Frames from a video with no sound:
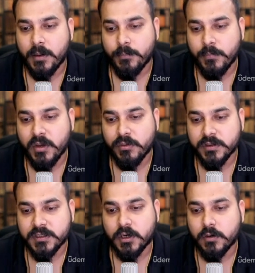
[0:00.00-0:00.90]
Mu
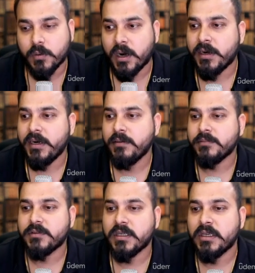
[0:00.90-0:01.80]
is equal to 100.
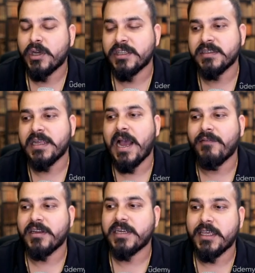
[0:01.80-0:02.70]
So you can see the
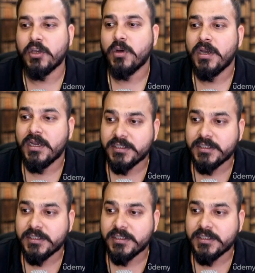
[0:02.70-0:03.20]
average IQ.